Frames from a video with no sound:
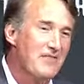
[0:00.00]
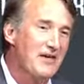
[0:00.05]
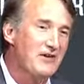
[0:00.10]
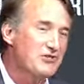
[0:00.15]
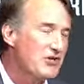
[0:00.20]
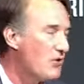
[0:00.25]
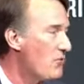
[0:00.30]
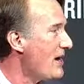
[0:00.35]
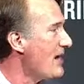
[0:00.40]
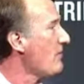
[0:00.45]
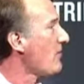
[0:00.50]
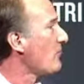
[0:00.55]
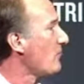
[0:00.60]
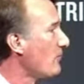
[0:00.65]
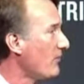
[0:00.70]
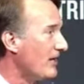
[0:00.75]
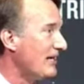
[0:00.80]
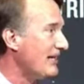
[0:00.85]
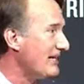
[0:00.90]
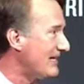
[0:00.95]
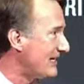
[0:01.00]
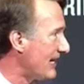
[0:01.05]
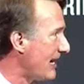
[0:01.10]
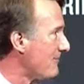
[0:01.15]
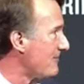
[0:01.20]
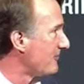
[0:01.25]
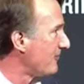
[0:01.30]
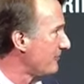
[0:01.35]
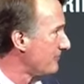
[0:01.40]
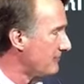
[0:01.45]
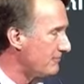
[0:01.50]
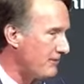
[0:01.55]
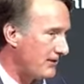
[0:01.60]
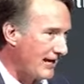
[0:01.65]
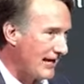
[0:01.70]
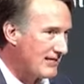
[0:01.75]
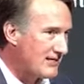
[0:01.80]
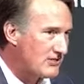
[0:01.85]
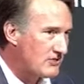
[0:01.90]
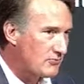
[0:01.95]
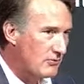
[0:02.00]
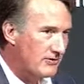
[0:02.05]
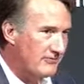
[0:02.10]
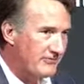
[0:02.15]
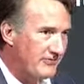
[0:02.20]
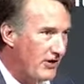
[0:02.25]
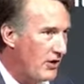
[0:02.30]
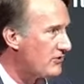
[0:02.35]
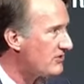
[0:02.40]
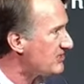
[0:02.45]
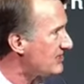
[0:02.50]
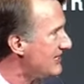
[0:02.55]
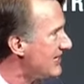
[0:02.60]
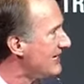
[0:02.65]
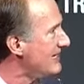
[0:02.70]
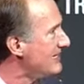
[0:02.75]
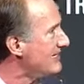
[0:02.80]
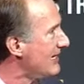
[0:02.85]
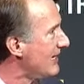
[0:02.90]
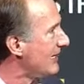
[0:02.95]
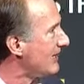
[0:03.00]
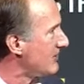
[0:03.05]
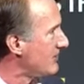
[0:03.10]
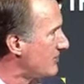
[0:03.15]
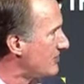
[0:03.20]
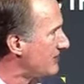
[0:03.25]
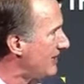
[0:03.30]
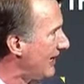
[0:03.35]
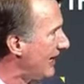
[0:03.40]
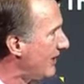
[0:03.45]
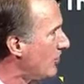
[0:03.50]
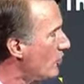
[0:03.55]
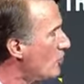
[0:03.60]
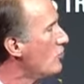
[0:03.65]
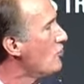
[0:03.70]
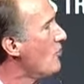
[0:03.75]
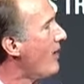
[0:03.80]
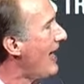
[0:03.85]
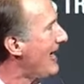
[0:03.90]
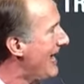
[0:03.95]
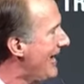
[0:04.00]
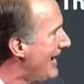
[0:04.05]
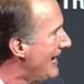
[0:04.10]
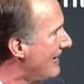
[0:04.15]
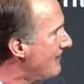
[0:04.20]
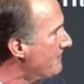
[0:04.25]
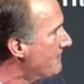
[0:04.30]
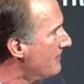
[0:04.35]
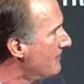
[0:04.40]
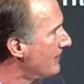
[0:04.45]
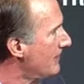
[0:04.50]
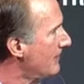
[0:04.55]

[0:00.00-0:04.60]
So we were really coming from a place where folks needed to understand who I am